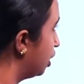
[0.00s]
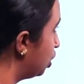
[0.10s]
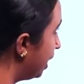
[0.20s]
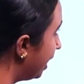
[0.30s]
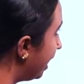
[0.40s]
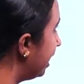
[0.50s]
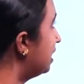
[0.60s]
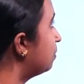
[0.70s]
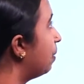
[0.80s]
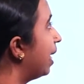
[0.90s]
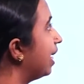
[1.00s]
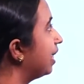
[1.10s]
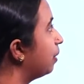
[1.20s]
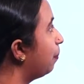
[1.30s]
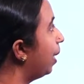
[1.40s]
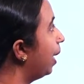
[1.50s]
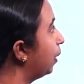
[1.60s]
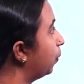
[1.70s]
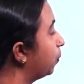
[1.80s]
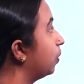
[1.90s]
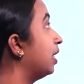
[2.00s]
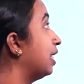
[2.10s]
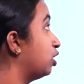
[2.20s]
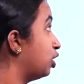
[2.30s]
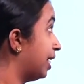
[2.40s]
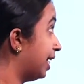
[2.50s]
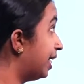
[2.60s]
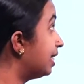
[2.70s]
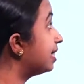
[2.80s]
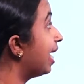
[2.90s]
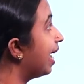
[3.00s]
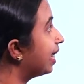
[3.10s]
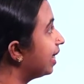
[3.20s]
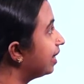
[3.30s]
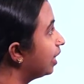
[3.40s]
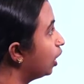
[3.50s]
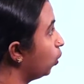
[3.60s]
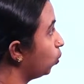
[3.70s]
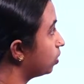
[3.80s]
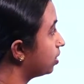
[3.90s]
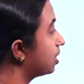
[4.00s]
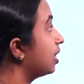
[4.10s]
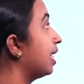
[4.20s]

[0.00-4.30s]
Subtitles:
She is playing the piano. She is hanging the clothes.